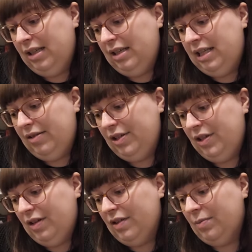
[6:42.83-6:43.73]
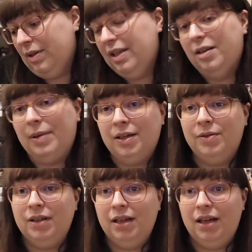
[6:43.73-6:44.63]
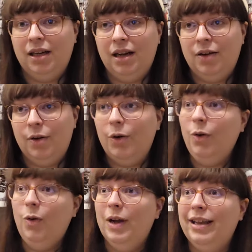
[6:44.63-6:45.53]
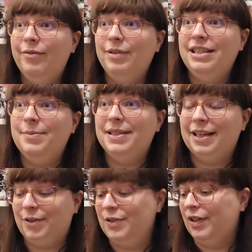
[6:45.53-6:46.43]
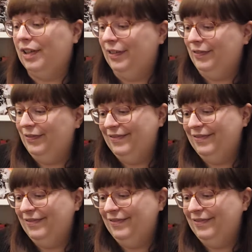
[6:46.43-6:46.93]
Series you can't stop thinking about. Oh, I can read some Attack on Titan.